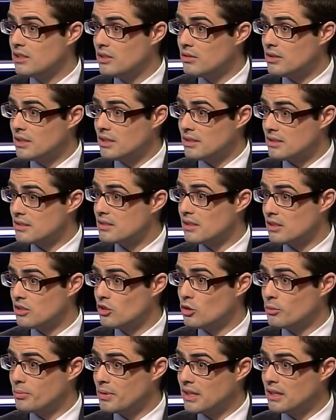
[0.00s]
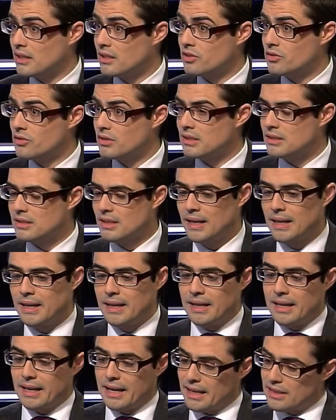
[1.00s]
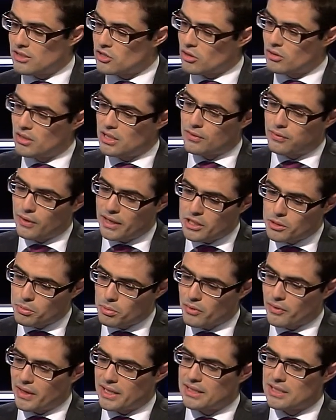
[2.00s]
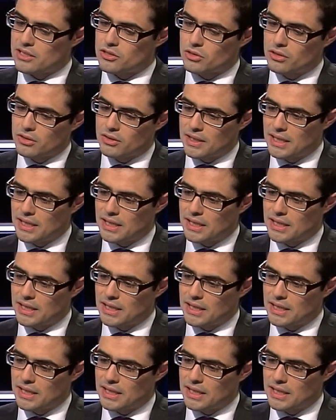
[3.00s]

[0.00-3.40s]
Union and certain European countries. And so these fighters provide that sort of